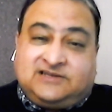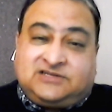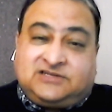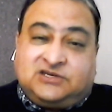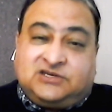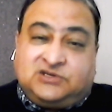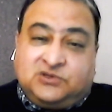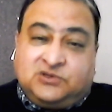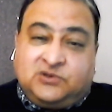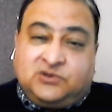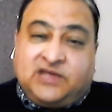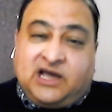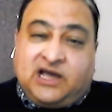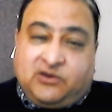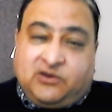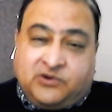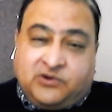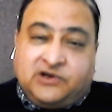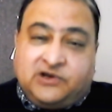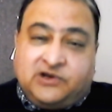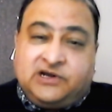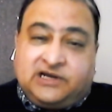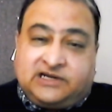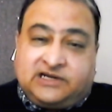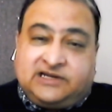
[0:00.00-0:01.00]
to do that
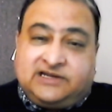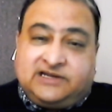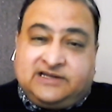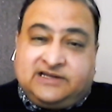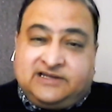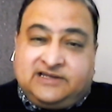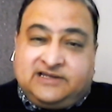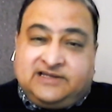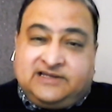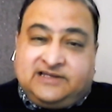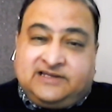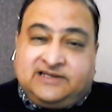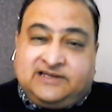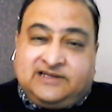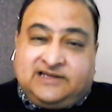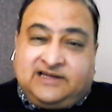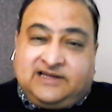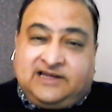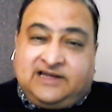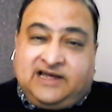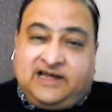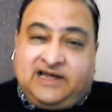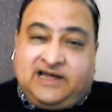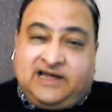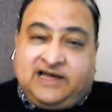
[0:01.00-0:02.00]
work
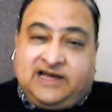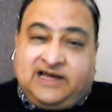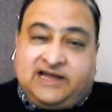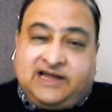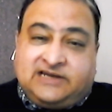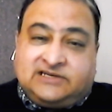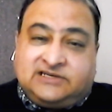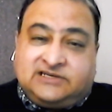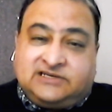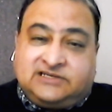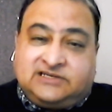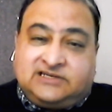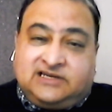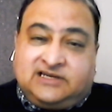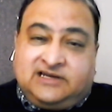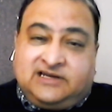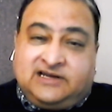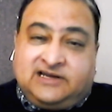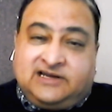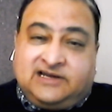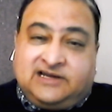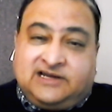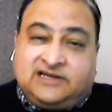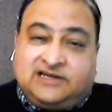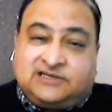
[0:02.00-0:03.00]
and
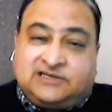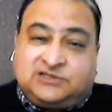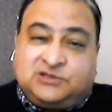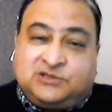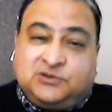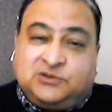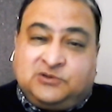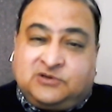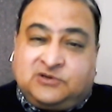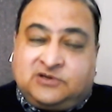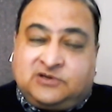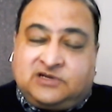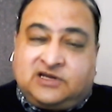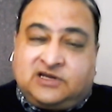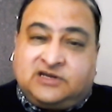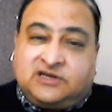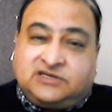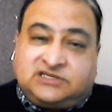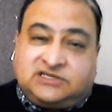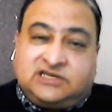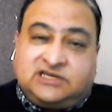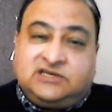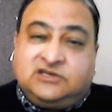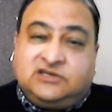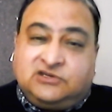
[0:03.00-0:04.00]
to
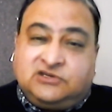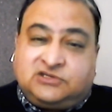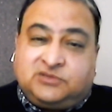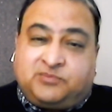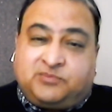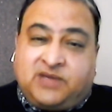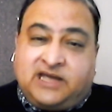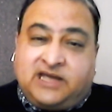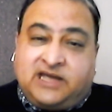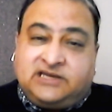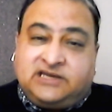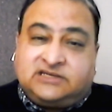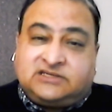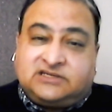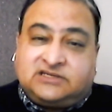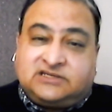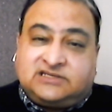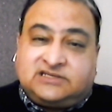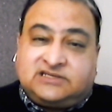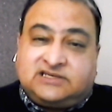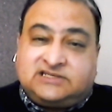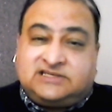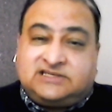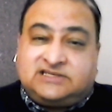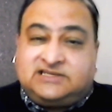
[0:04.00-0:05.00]
continue to paint
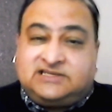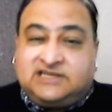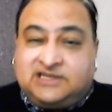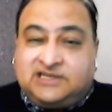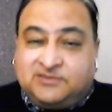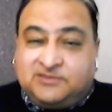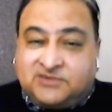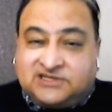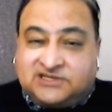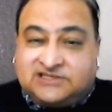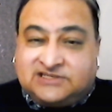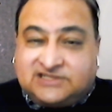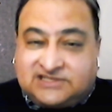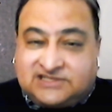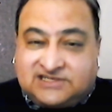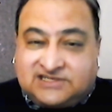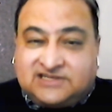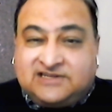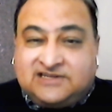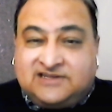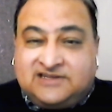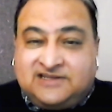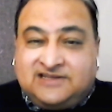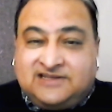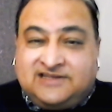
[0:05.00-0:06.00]
us as demons,
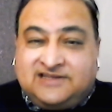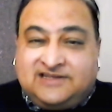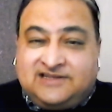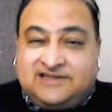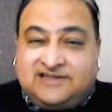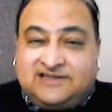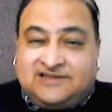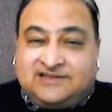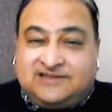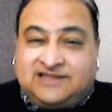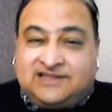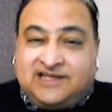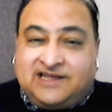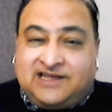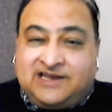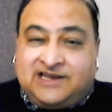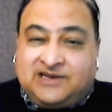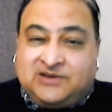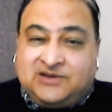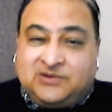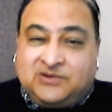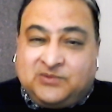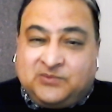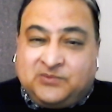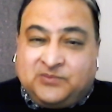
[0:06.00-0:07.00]

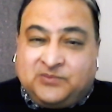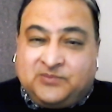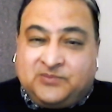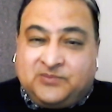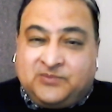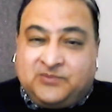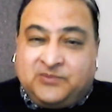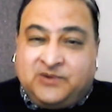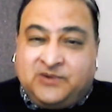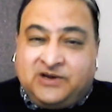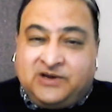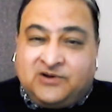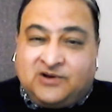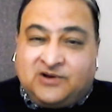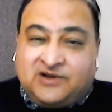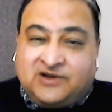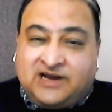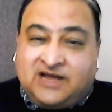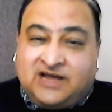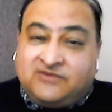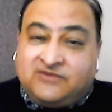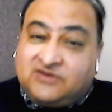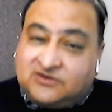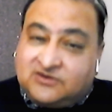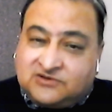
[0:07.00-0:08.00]
then we're not going
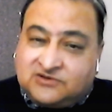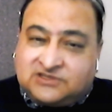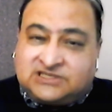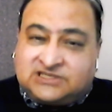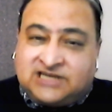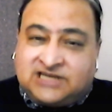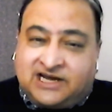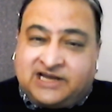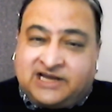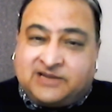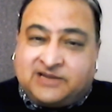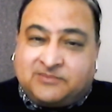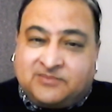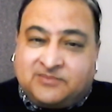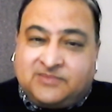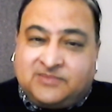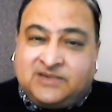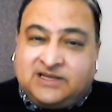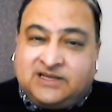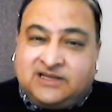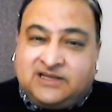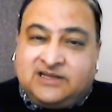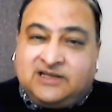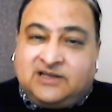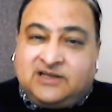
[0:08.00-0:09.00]
to have a good time.
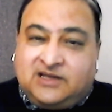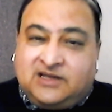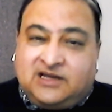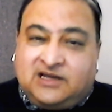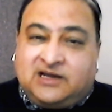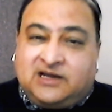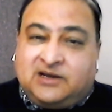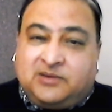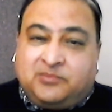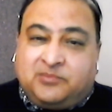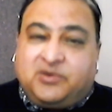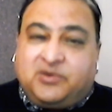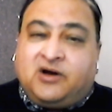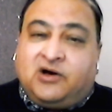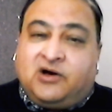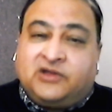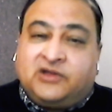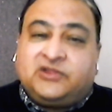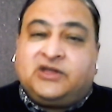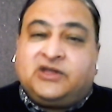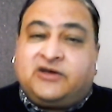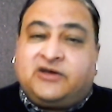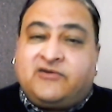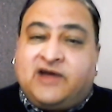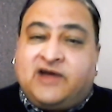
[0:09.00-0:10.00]
But
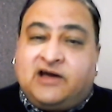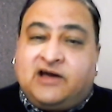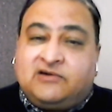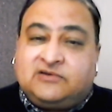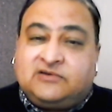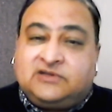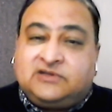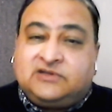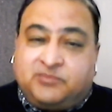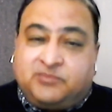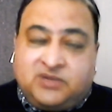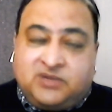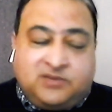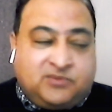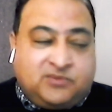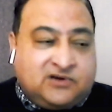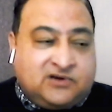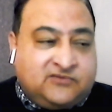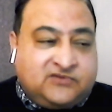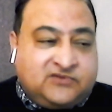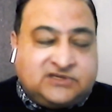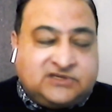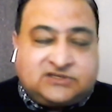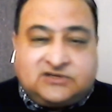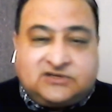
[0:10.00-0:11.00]
on the ground, the
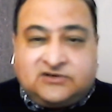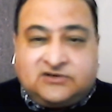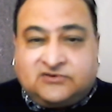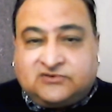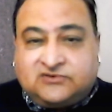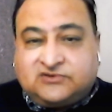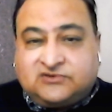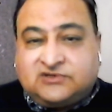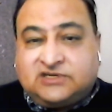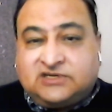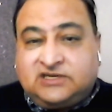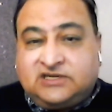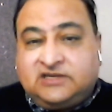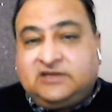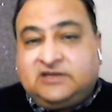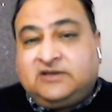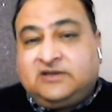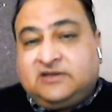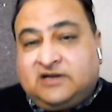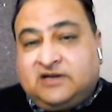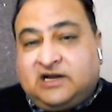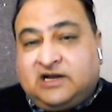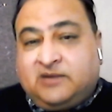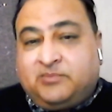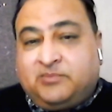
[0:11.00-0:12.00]
people of this country,
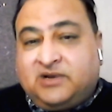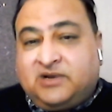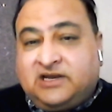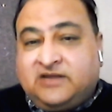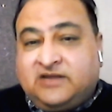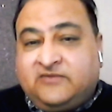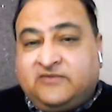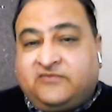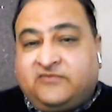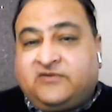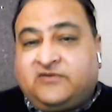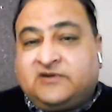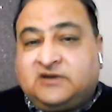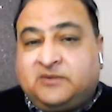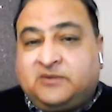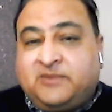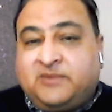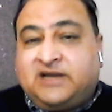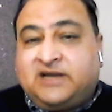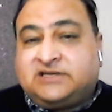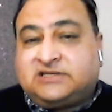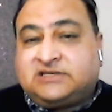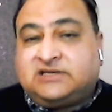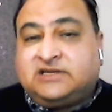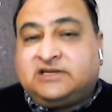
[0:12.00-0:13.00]
I believe
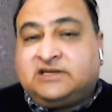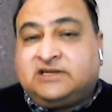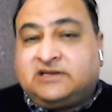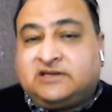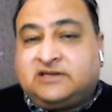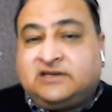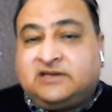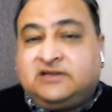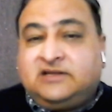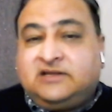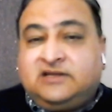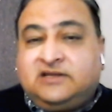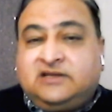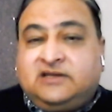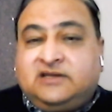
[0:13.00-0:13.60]
fundamentally in